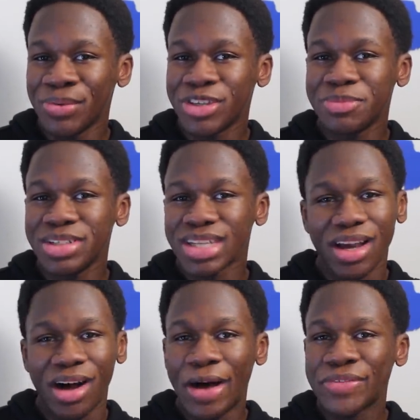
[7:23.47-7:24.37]
which means I
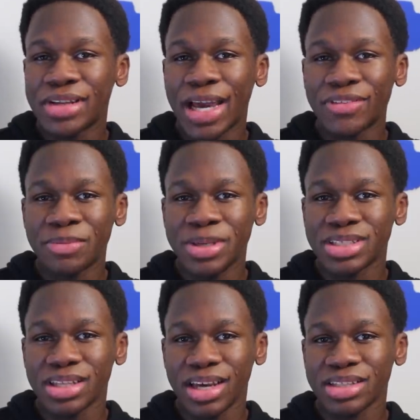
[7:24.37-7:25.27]
often have to be
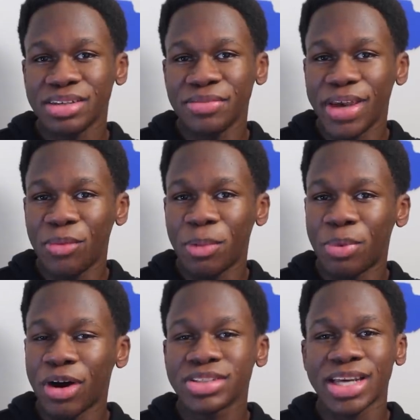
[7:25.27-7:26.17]
selective in what
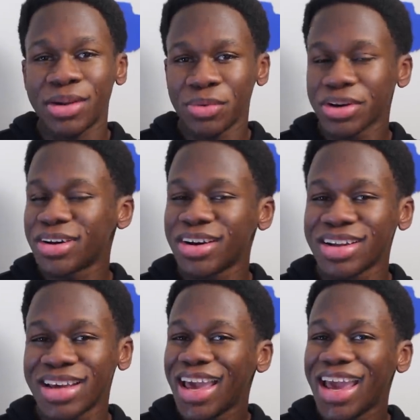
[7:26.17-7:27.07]
parts I can work
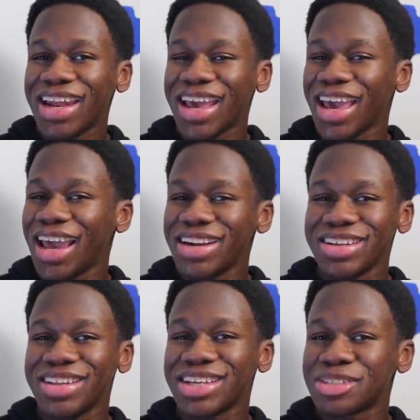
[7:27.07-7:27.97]
on, and
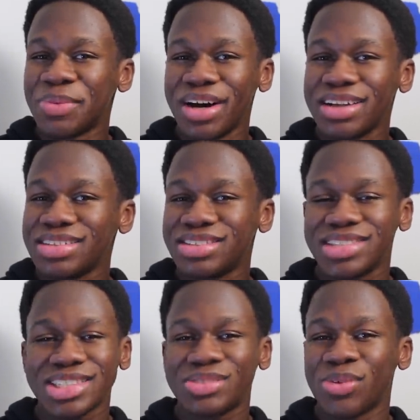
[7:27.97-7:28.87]
handling this mod
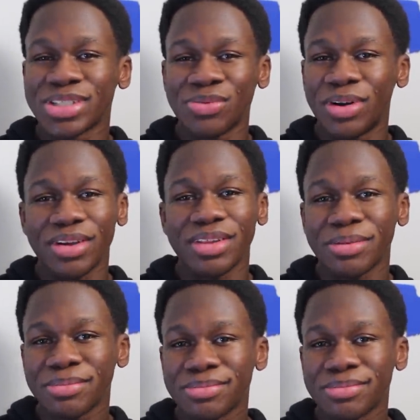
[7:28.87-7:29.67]
just wasn't one of them.